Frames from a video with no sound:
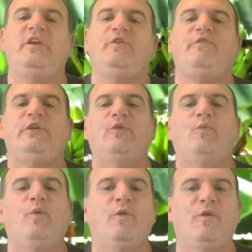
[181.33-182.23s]
You feel
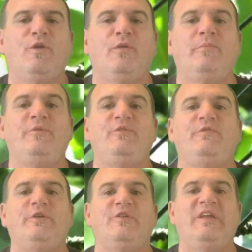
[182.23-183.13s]
warm, you
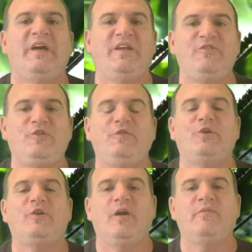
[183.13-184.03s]
feel nice, you
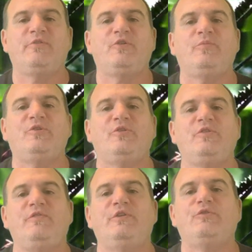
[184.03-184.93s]
feel comfortable,
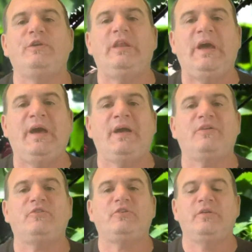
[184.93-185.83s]
you feel
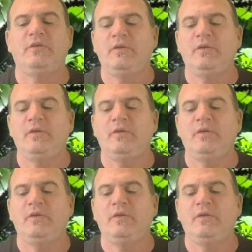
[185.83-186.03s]
relaxed.